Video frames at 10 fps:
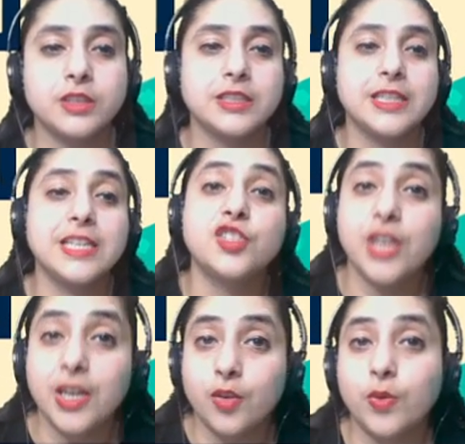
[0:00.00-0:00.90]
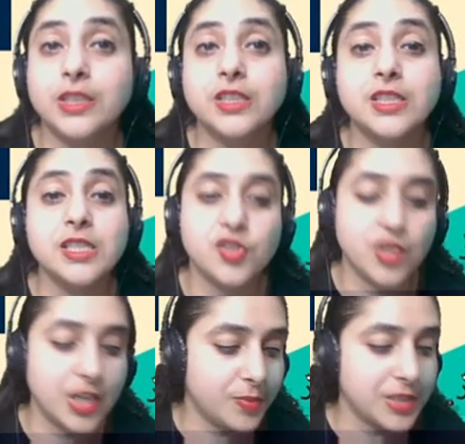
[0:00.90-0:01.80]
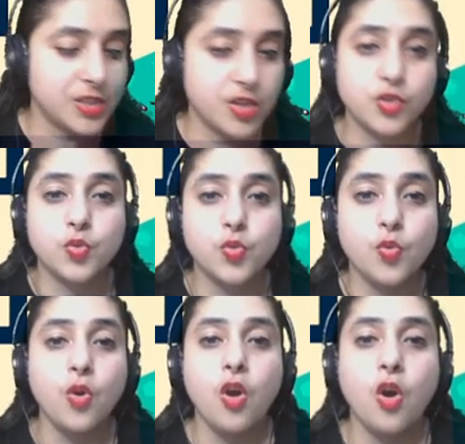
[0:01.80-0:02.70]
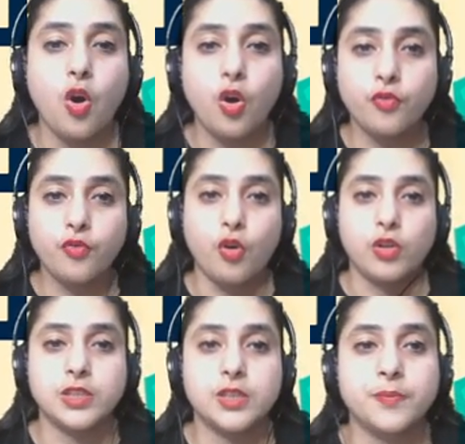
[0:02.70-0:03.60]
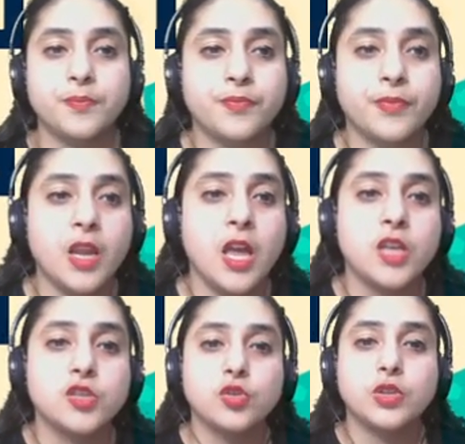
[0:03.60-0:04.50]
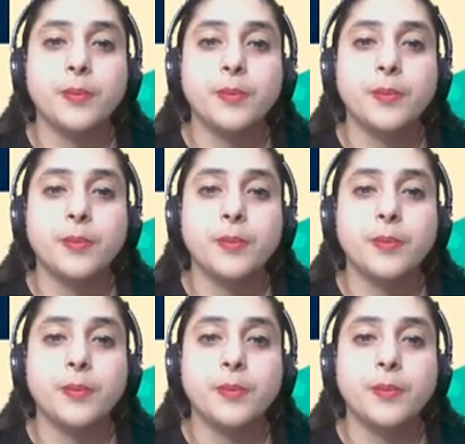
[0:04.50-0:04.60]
let's check whether these statements are true or false. So the